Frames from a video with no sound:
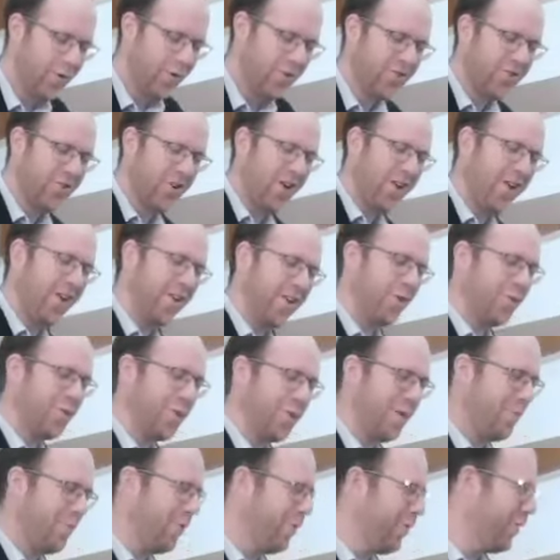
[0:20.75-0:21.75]
Shana
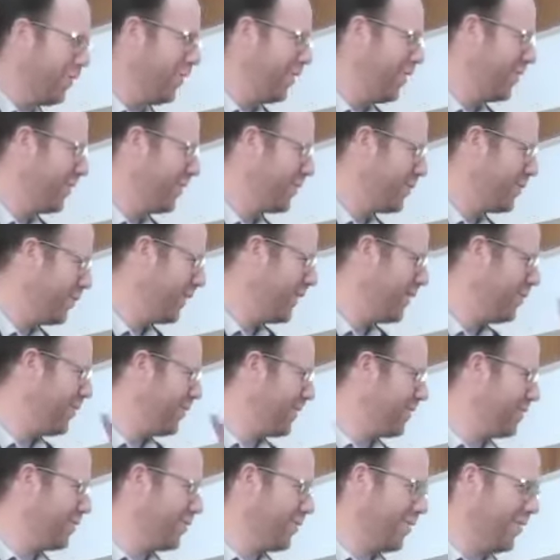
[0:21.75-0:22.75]
Yom Kippur, hard to
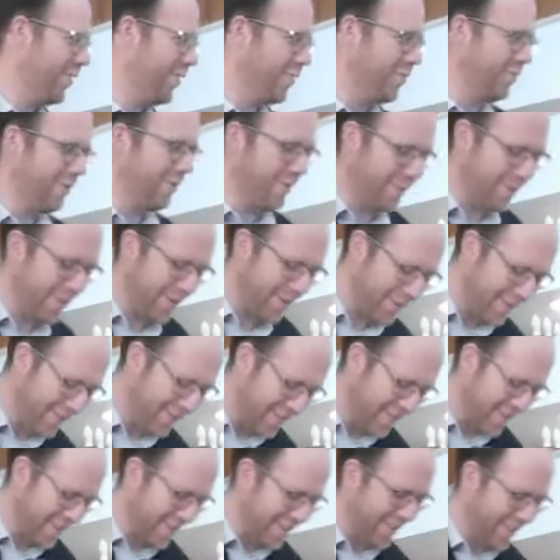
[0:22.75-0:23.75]
believe that it's all over,
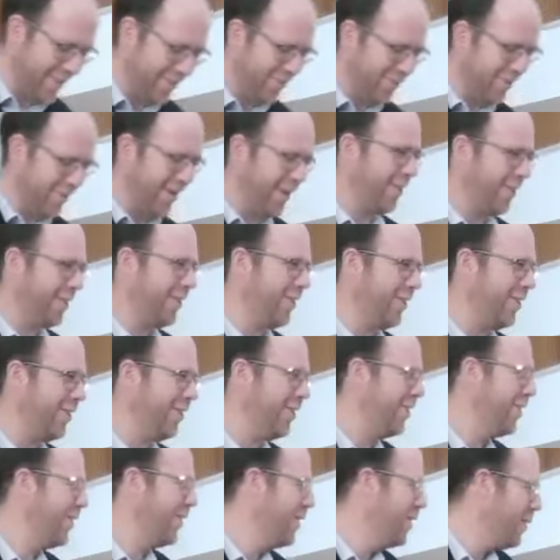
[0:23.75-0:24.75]
but for another
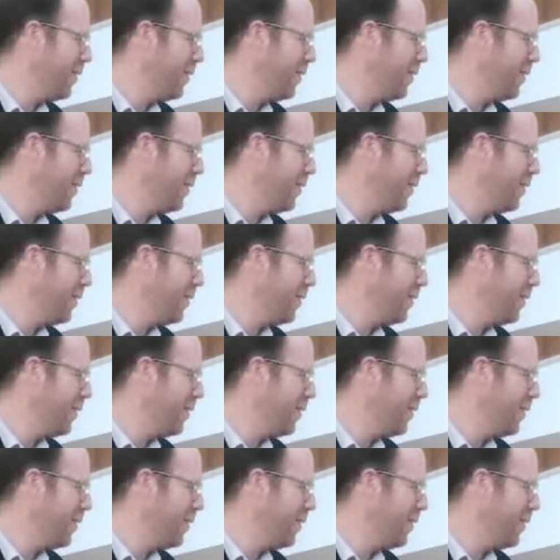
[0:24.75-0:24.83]
year.